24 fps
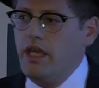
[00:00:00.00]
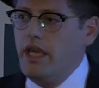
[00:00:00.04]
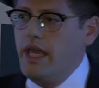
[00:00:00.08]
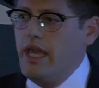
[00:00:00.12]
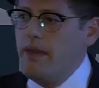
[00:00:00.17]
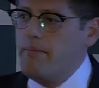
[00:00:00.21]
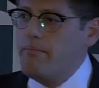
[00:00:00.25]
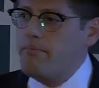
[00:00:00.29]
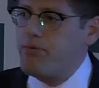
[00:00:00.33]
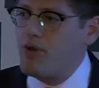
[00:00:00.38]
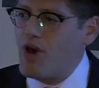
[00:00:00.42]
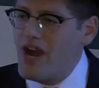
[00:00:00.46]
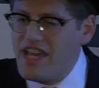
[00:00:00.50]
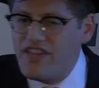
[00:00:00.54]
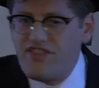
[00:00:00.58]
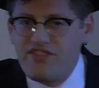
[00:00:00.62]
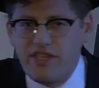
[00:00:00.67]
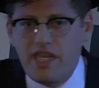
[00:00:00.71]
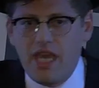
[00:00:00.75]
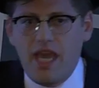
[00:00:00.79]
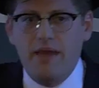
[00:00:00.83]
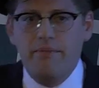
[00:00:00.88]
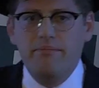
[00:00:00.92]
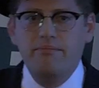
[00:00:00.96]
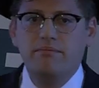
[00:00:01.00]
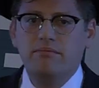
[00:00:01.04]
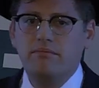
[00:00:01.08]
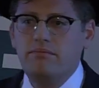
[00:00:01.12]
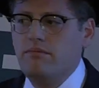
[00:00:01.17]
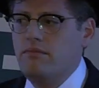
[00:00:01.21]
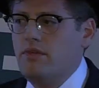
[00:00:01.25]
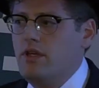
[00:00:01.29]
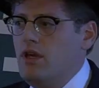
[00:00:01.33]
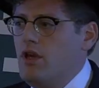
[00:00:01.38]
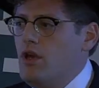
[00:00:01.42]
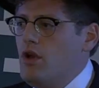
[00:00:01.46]
Embrace them.
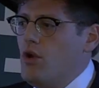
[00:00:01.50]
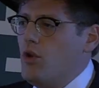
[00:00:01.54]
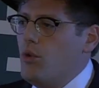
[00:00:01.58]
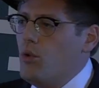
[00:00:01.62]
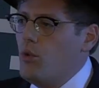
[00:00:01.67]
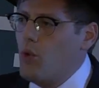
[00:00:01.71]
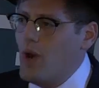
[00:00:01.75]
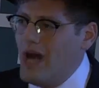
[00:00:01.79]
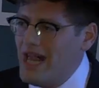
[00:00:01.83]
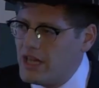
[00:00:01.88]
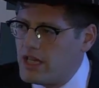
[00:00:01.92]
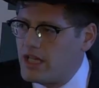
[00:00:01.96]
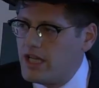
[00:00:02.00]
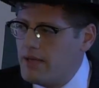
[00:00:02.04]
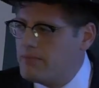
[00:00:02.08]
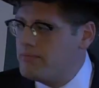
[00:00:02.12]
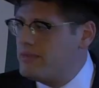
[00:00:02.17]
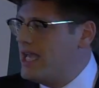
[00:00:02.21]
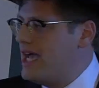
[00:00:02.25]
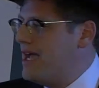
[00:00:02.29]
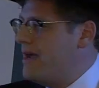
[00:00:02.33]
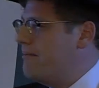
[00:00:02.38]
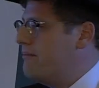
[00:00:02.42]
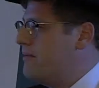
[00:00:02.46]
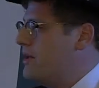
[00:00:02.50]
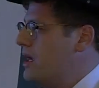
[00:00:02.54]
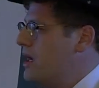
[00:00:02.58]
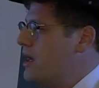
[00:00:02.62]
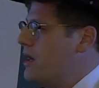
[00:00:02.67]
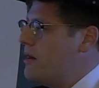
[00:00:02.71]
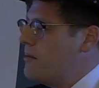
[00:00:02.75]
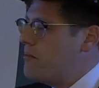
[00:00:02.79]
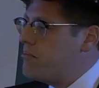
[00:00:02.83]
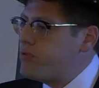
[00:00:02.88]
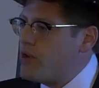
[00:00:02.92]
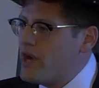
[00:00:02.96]
Welcome them.
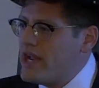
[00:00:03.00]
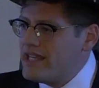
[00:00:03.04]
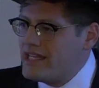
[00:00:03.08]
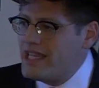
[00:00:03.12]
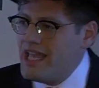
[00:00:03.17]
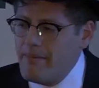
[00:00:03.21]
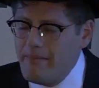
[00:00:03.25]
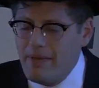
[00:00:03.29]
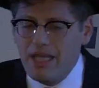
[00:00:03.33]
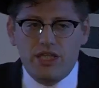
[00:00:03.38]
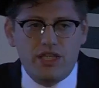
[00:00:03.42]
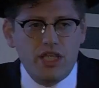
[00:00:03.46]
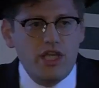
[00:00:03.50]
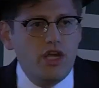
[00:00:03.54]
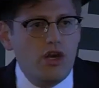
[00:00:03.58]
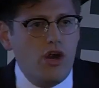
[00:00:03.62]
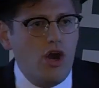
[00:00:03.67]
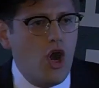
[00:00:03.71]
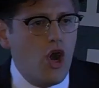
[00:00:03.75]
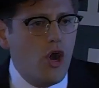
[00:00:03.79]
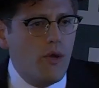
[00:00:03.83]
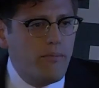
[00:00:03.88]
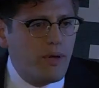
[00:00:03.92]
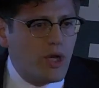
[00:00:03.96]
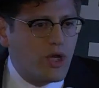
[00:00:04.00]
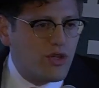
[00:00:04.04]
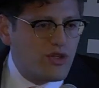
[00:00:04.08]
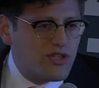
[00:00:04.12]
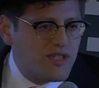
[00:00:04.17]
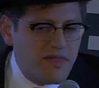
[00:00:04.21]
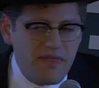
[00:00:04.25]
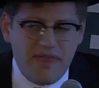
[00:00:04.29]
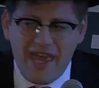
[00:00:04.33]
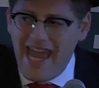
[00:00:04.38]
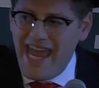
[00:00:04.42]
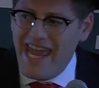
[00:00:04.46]
Bring them into your home
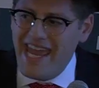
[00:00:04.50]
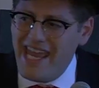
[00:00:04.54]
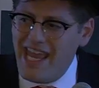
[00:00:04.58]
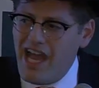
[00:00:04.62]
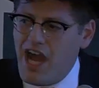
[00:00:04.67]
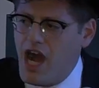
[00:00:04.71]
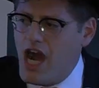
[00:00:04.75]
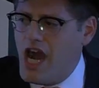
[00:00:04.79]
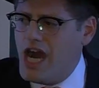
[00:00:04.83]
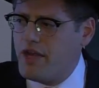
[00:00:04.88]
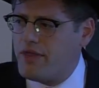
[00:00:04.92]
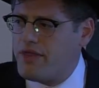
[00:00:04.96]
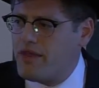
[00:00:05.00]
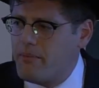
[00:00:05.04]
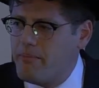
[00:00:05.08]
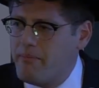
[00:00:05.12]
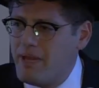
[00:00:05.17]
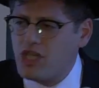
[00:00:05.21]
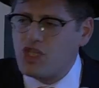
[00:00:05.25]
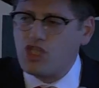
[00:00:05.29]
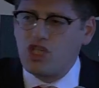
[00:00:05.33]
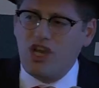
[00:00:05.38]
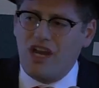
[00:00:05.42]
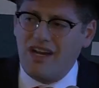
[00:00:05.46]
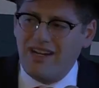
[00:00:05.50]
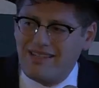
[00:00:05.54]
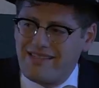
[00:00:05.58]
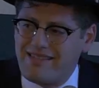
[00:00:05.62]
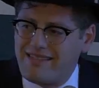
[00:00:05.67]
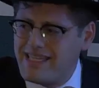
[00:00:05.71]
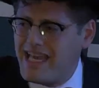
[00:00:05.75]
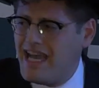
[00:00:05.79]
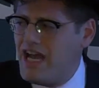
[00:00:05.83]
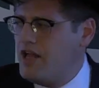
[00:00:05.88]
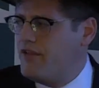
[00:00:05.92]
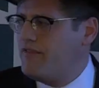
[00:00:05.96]
because they are the Mishkan
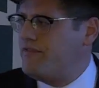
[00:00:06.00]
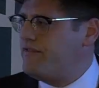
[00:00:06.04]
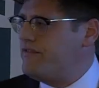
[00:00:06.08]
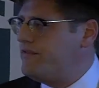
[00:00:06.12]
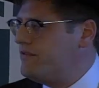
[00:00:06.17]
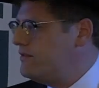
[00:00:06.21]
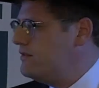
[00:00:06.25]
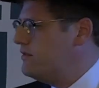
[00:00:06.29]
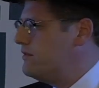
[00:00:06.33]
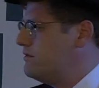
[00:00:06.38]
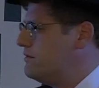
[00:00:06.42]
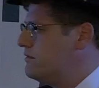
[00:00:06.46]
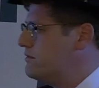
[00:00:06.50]
itself.